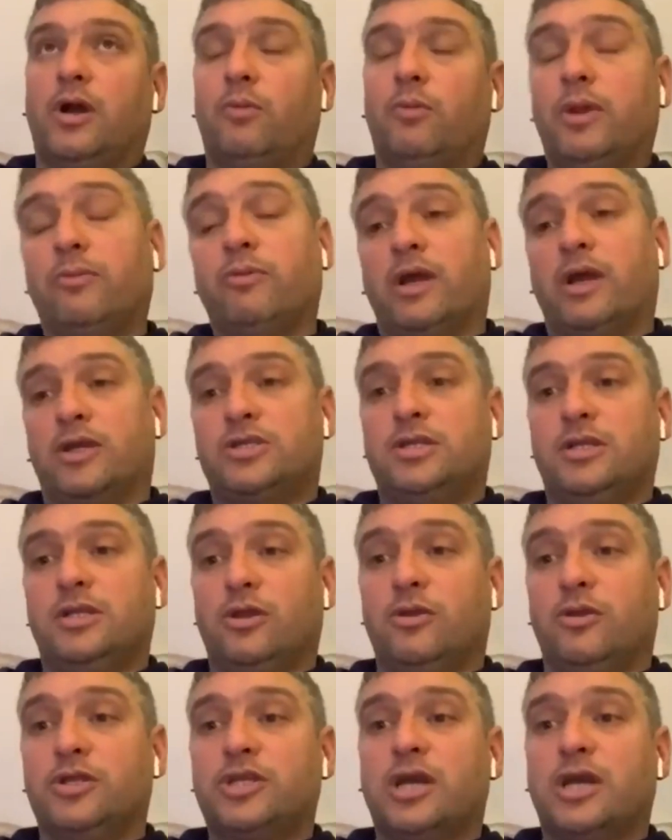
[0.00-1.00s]
We were actually
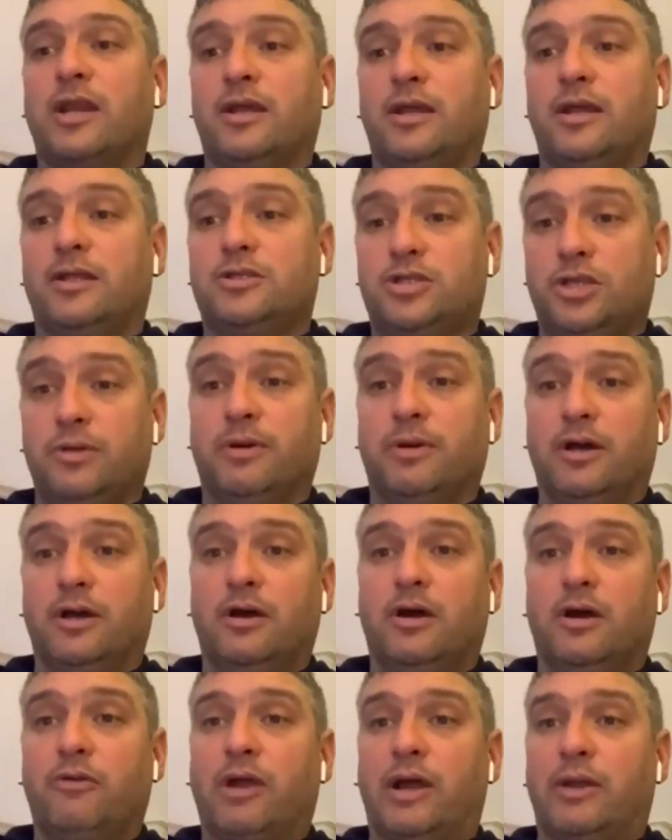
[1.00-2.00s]
doing a charity
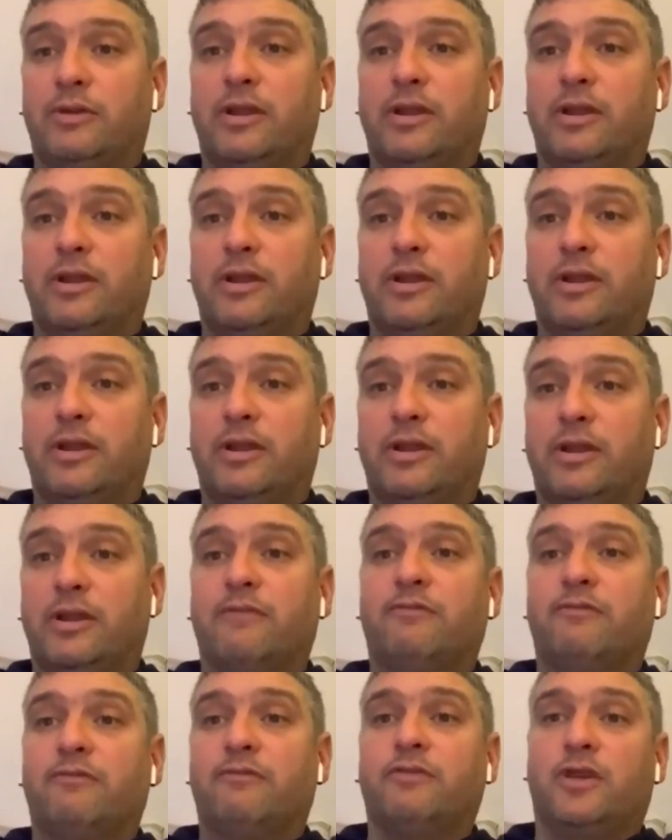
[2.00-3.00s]
tour around every
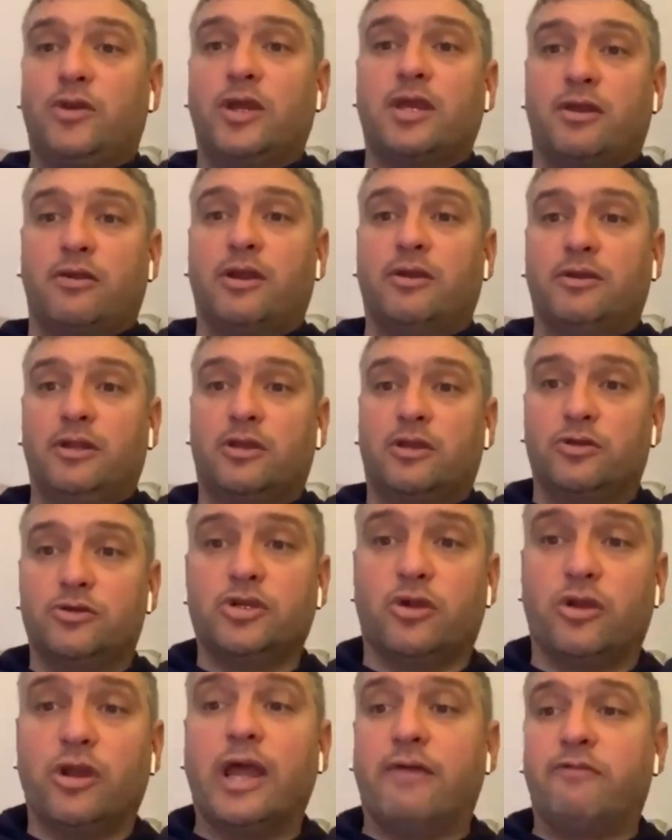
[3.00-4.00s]
cricket ground in the country, or
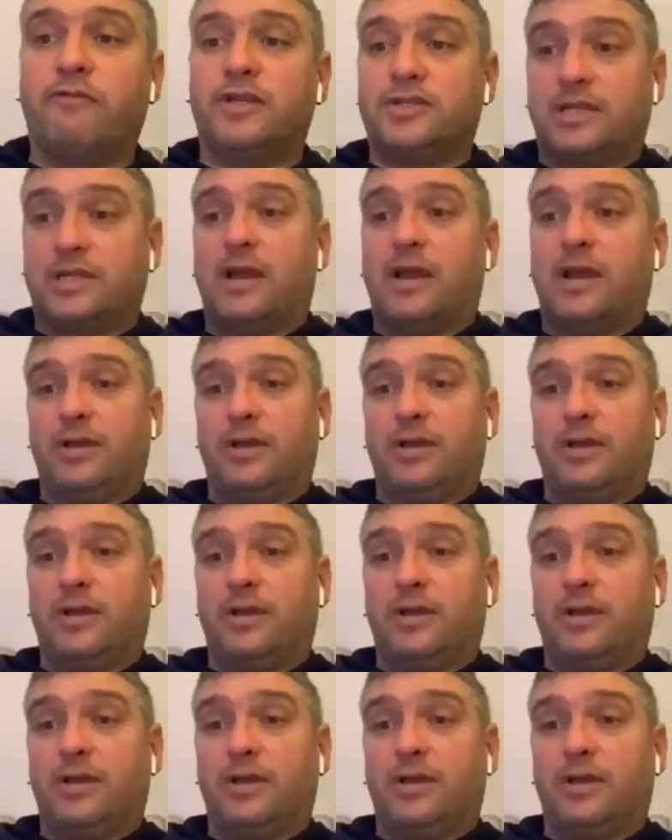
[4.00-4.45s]
every county